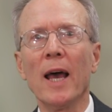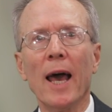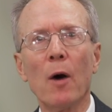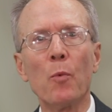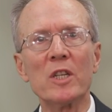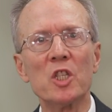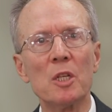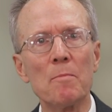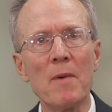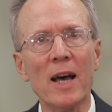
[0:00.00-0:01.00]
And when
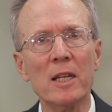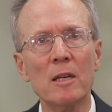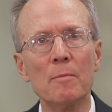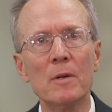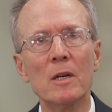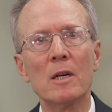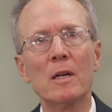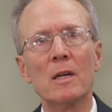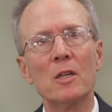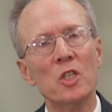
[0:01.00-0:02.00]
she met him,
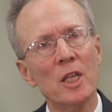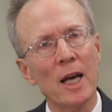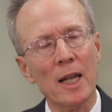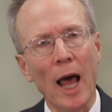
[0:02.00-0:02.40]
she had